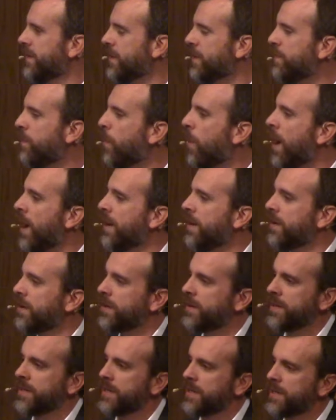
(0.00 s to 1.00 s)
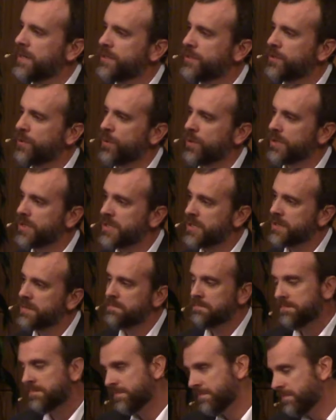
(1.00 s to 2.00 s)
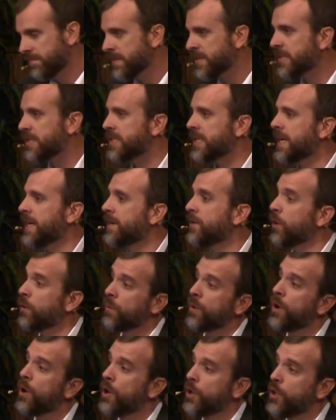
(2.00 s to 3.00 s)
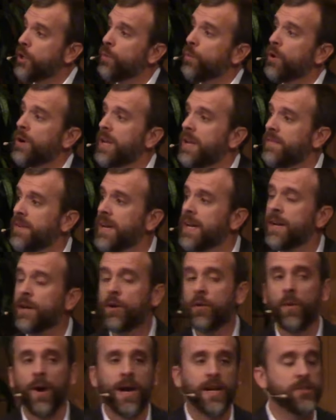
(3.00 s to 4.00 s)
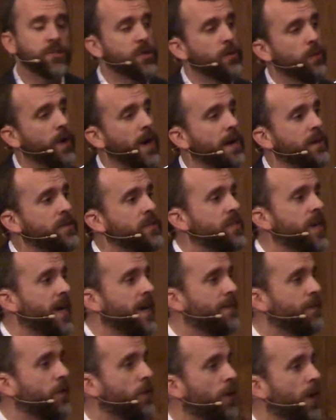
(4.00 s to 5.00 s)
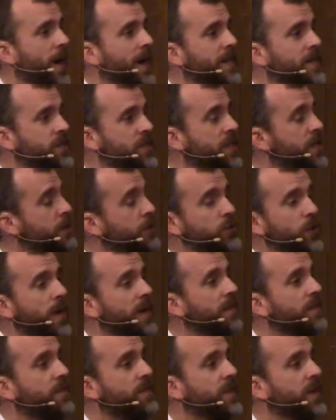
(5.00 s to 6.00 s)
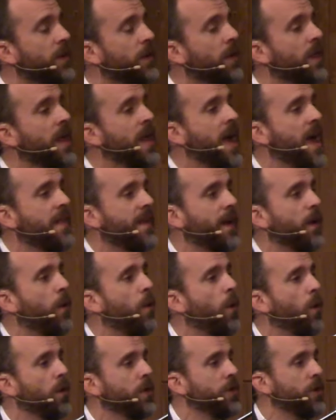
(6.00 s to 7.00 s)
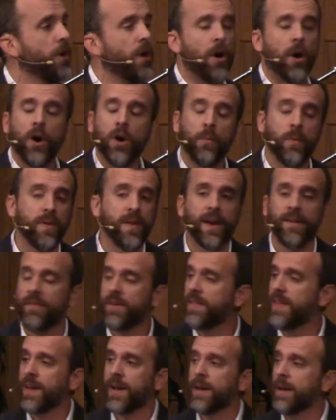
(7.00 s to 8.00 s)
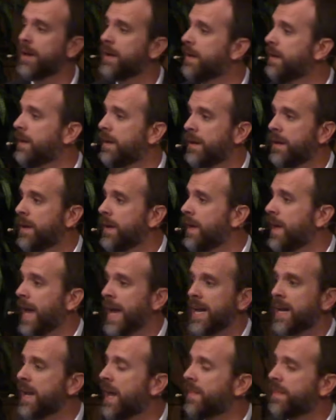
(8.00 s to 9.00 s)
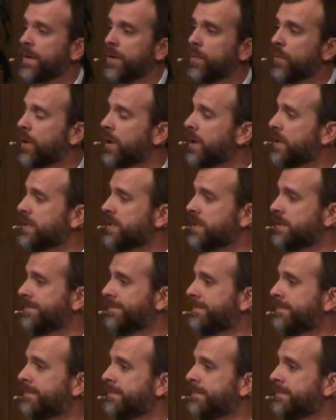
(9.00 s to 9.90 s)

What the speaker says: You've wandered towards sin, or you weren't even in Christ. You were outside of Christ, and you tried to fill that hole in your heart with everything, and nothing worked.